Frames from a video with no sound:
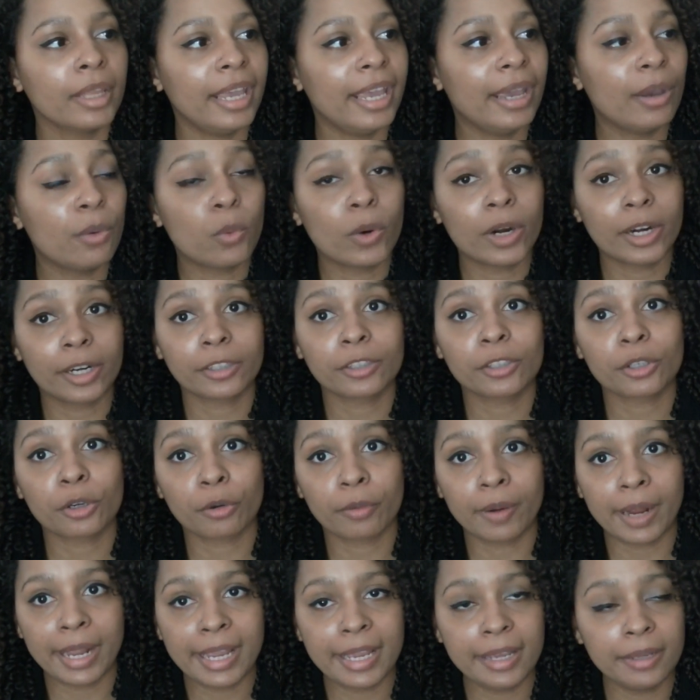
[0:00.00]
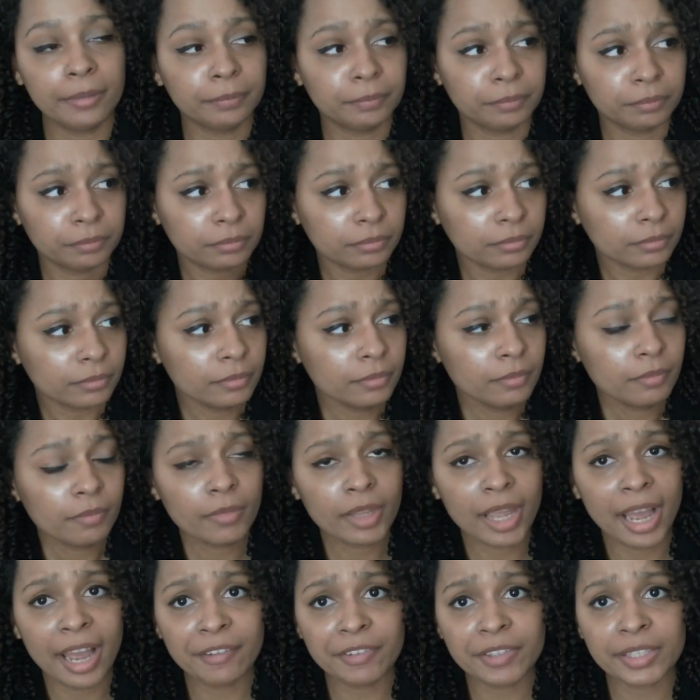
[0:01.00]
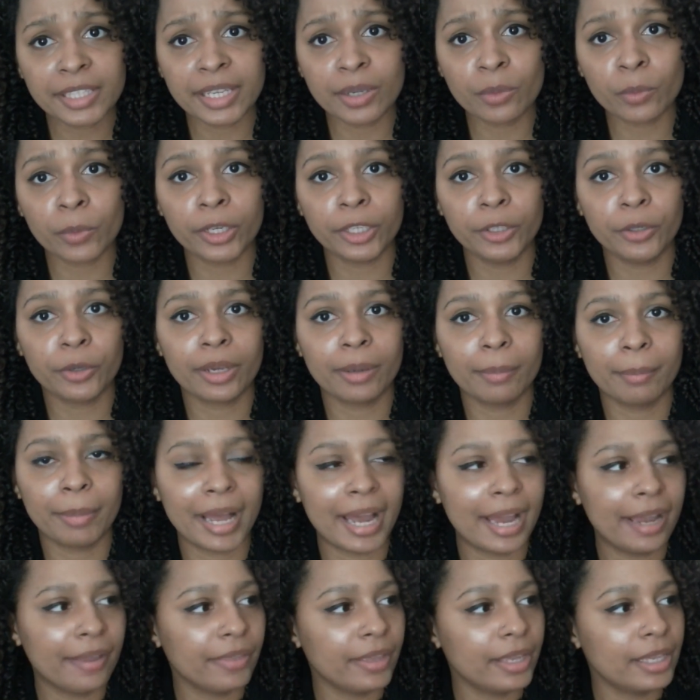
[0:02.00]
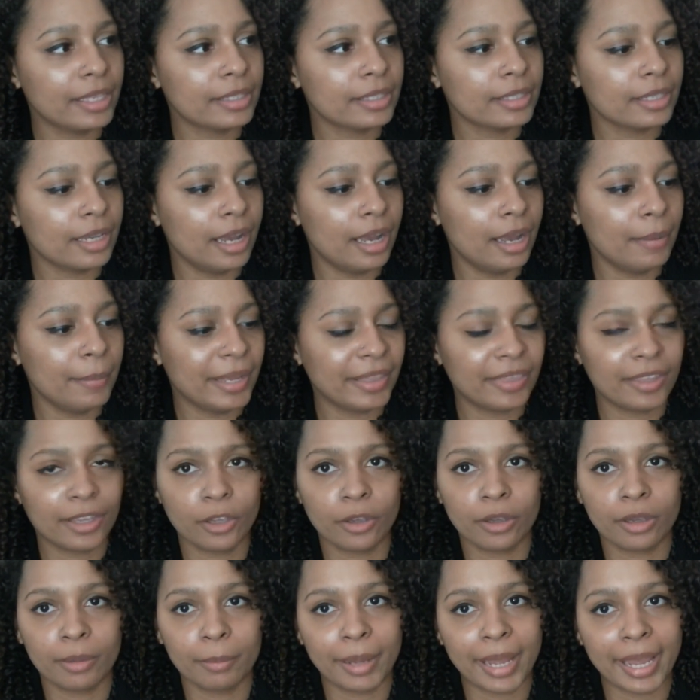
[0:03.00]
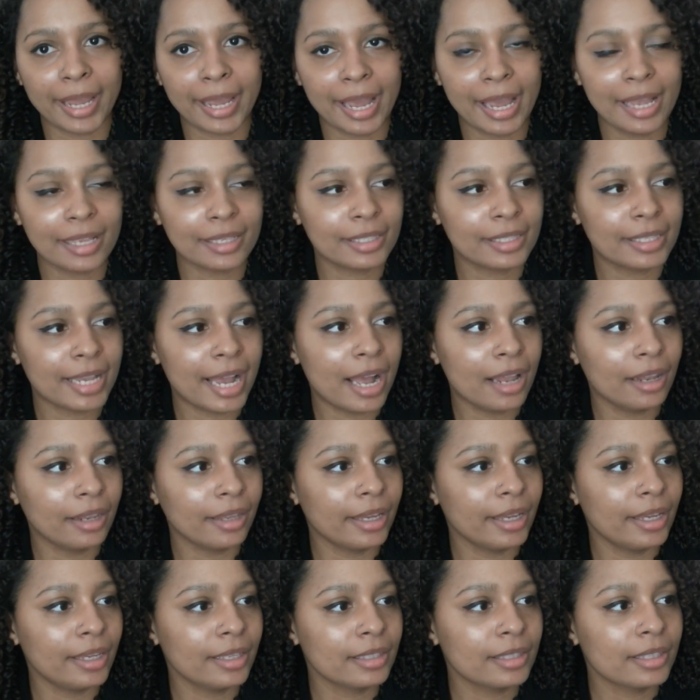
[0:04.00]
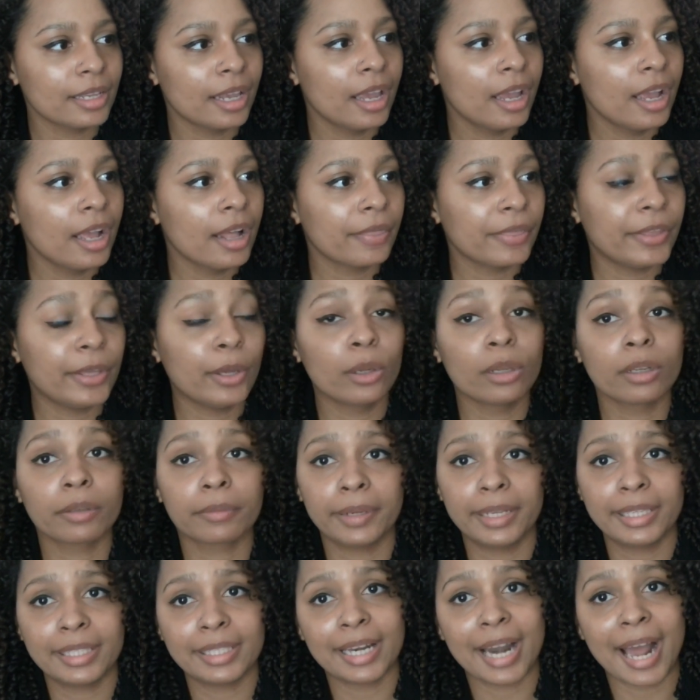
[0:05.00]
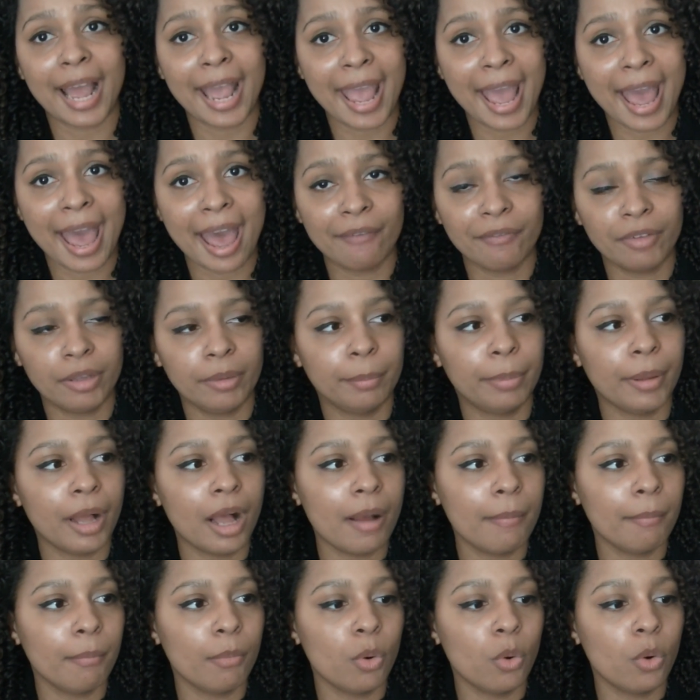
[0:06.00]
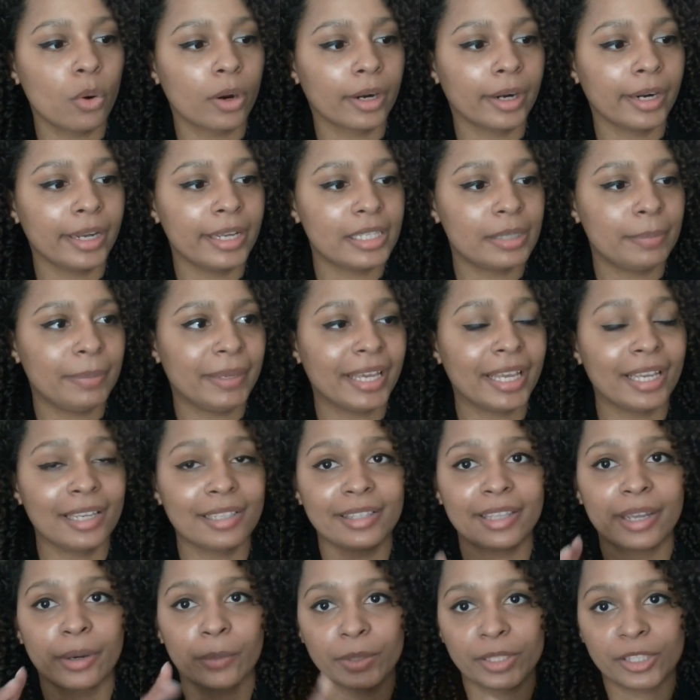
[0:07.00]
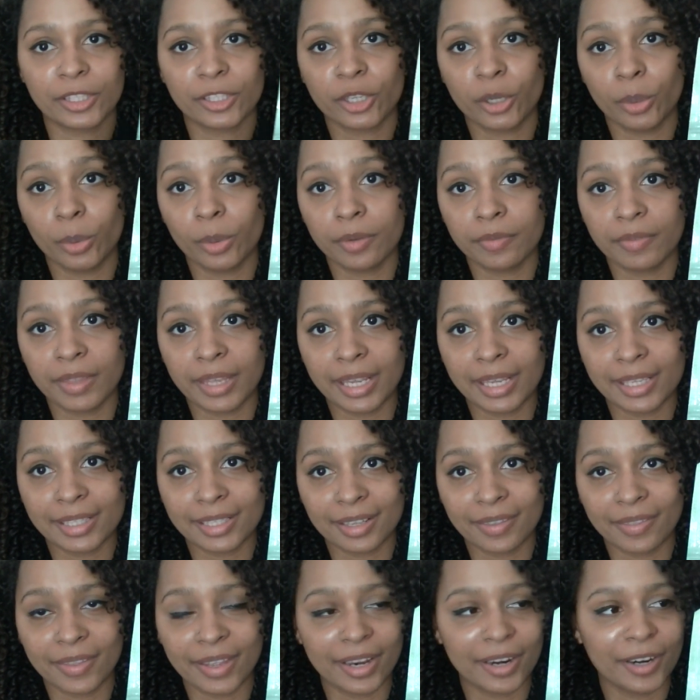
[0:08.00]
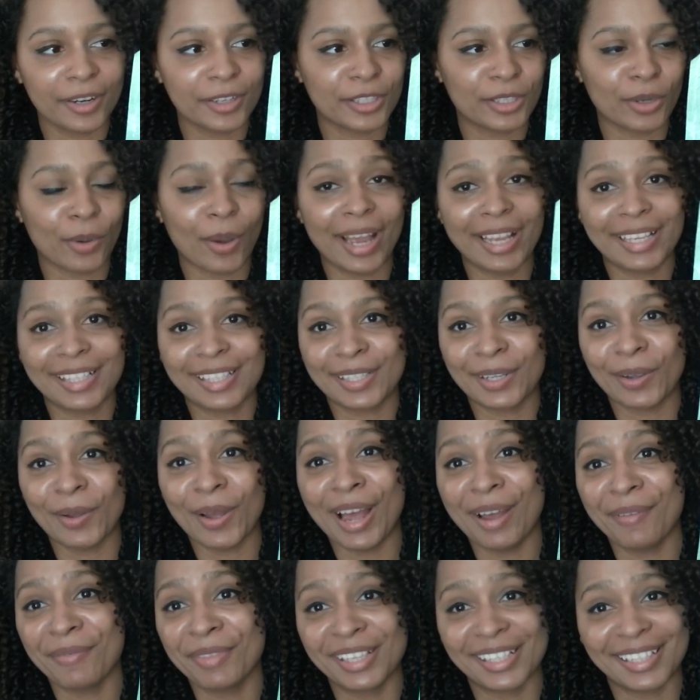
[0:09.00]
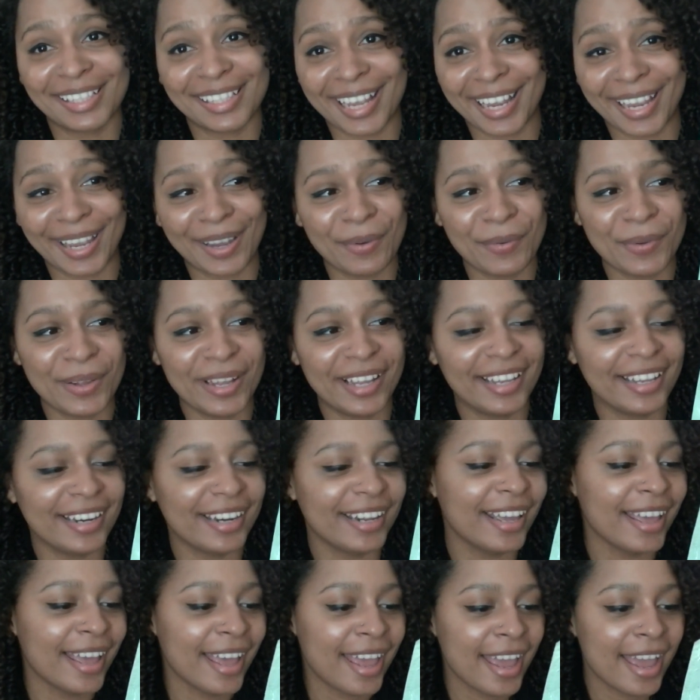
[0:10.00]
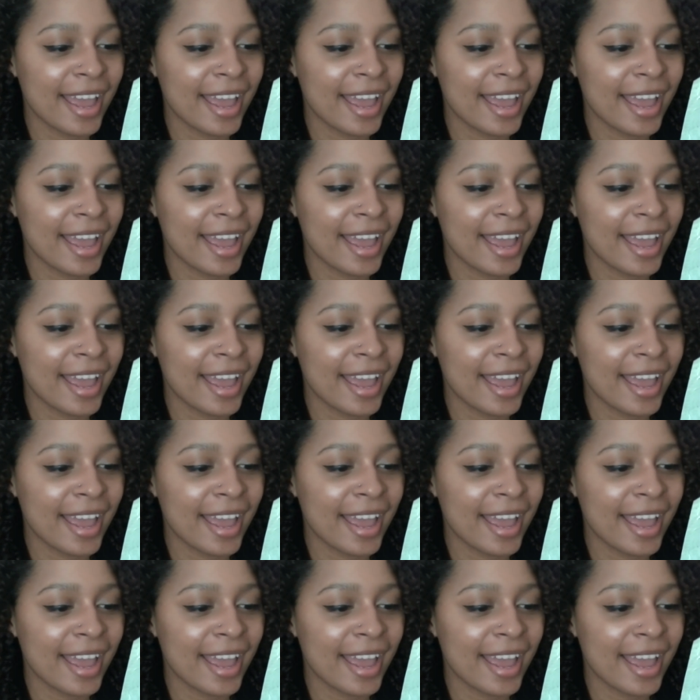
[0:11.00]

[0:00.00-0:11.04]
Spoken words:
It worked great. I've seen where you can buy this. I think you can buy it at Sally's. The only reason I haven't bought more is because there was 2 of these in there, so I still have the second one.